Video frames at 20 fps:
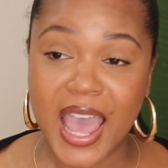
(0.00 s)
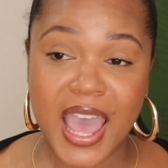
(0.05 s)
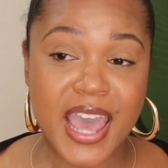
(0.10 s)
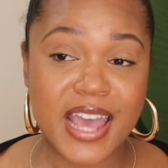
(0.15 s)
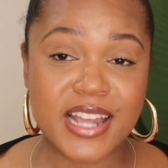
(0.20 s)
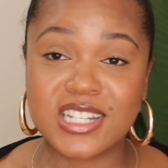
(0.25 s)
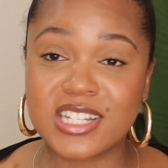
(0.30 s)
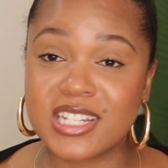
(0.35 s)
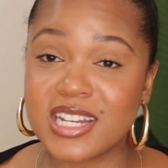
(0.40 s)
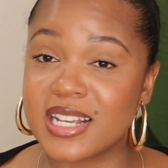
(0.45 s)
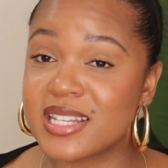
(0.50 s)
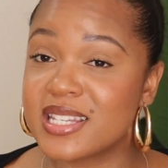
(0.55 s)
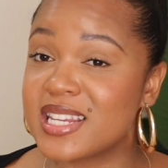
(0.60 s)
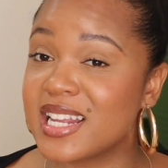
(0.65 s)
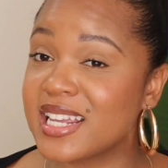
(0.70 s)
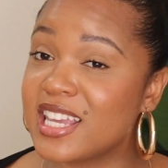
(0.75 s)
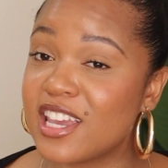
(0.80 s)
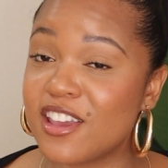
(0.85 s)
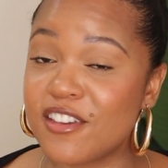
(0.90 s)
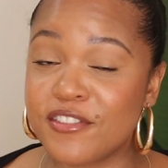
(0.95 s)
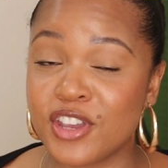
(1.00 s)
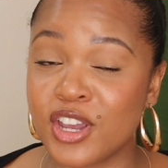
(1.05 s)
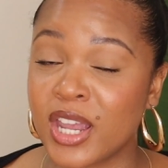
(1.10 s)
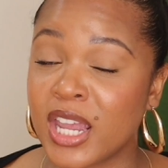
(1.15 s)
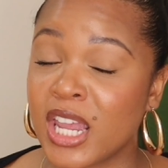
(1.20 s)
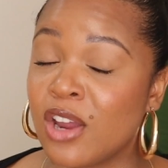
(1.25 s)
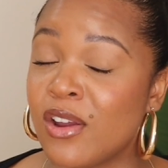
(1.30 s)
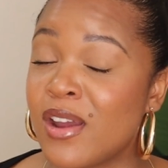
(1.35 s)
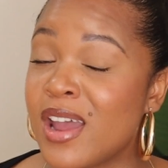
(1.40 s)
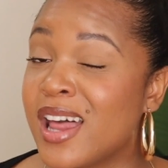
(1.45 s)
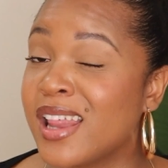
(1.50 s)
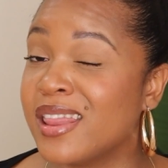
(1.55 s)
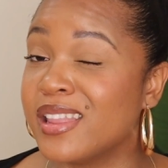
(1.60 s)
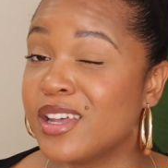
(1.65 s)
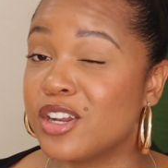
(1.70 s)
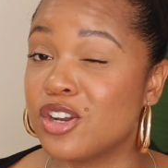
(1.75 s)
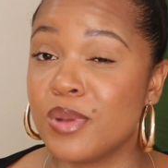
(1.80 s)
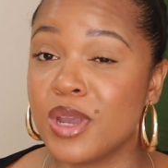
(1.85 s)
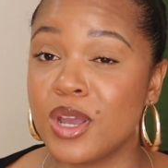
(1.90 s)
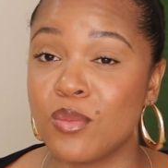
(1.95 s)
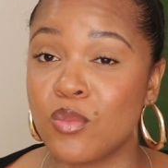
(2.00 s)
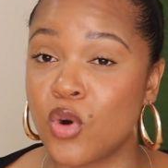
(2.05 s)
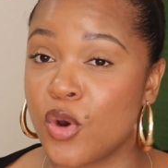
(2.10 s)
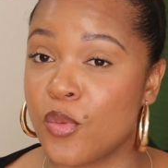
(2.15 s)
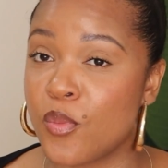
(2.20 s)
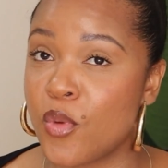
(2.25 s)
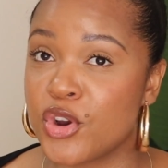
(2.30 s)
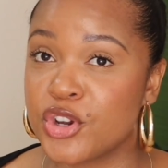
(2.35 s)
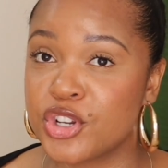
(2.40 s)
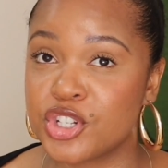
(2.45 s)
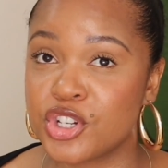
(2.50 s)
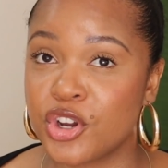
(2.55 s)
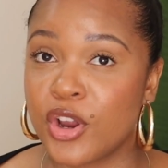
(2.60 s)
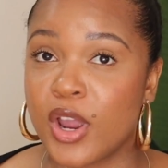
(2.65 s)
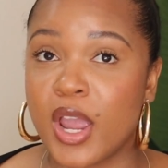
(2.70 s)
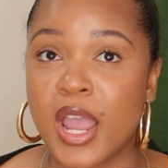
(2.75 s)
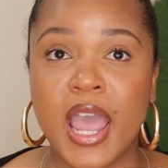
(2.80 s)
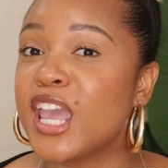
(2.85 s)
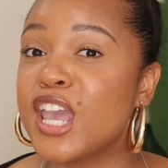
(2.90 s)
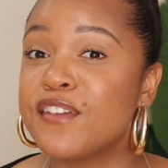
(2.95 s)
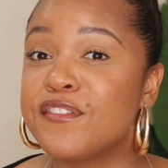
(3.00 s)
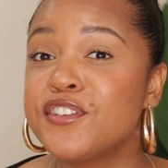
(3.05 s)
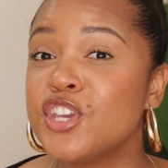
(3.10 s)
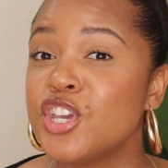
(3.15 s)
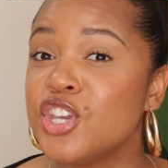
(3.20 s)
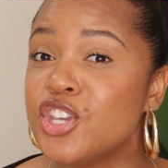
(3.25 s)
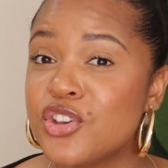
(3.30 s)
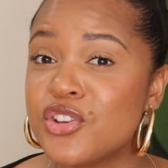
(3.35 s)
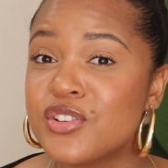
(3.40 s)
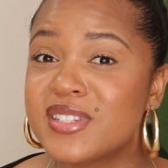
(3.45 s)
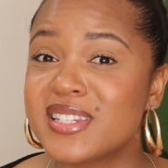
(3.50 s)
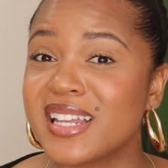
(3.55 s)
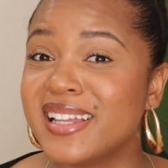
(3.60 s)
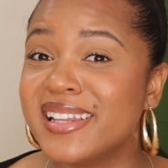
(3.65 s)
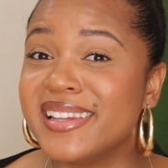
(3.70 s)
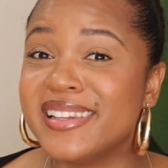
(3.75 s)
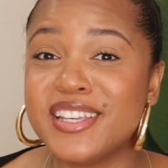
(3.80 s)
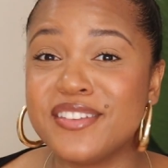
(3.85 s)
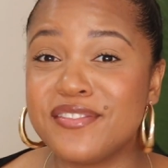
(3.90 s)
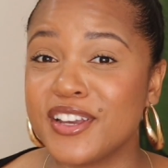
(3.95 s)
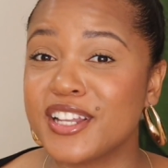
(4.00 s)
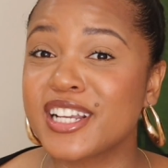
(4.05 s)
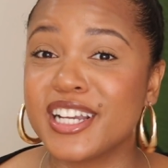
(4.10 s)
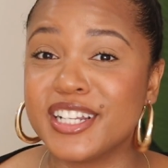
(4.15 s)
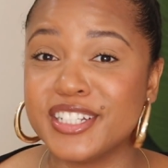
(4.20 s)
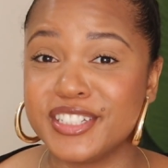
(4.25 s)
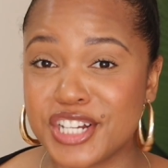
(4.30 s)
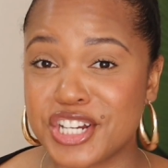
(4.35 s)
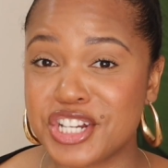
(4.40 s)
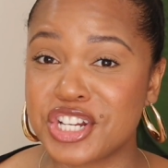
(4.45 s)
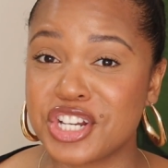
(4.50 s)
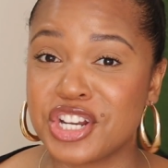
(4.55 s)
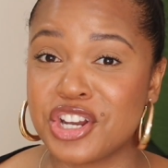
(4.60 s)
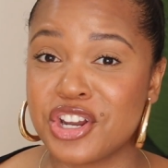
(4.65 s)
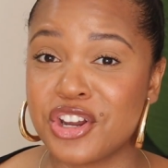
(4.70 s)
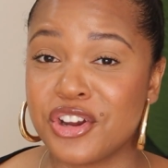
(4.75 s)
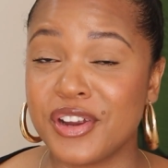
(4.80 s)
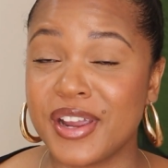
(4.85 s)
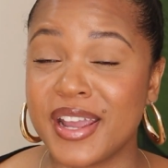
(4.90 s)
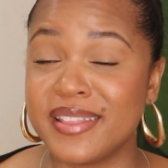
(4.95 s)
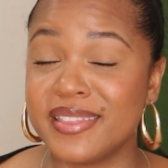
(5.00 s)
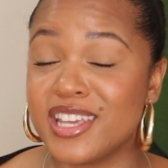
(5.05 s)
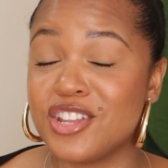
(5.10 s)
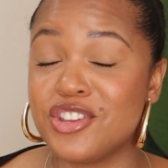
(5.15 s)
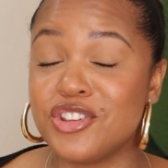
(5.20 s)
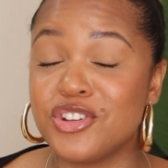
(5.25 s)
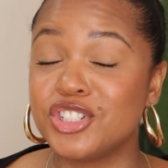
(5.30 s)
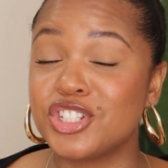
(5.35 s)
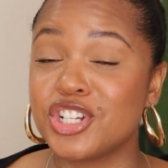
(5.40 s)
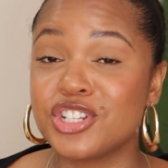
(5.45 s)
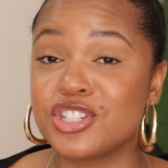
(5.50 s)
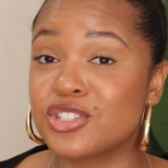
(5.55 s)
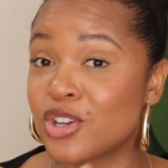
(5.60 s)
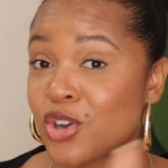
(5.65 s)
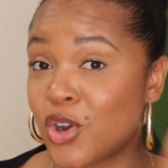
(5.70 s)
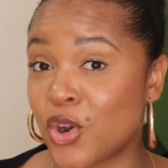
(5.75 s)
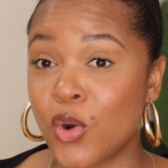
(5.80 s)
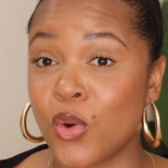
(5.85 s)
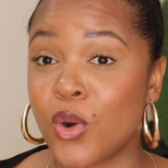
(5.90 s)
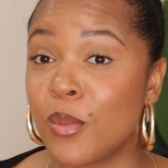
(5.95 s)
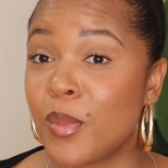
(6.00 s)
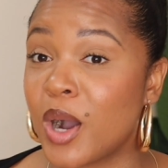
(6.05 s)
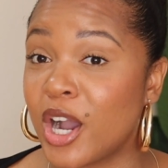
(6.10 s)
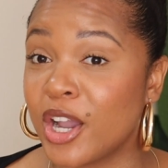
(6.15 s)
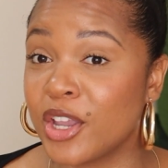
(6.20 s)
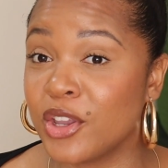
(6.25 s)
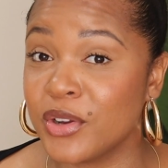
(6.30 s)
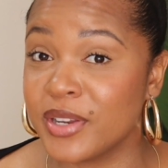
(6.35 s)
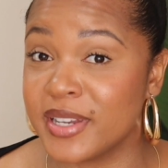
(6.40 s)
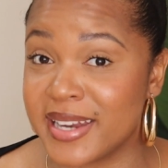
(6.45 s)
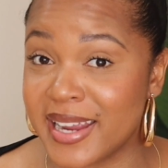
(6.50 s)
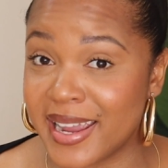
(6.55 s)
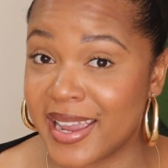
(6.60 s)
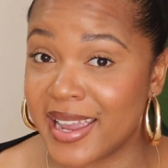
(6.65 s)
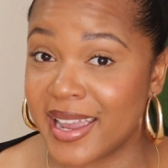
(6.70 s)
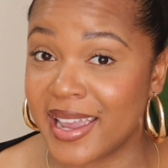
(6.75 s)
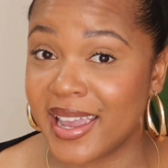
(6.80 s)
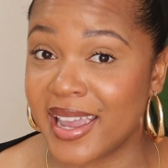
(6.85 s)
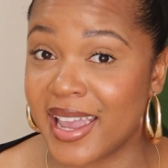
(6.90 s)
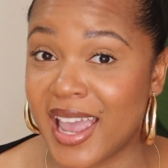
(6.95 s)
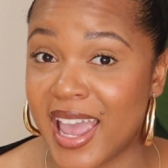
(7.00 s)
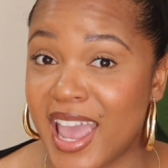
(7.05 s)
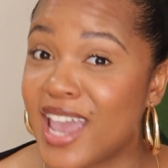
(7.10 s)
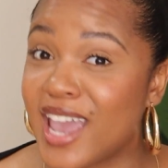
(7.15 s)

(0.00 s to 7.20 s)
It's just to give your hair a little bit more moisture. If you use a leave-in conditioner and then you just go about your day,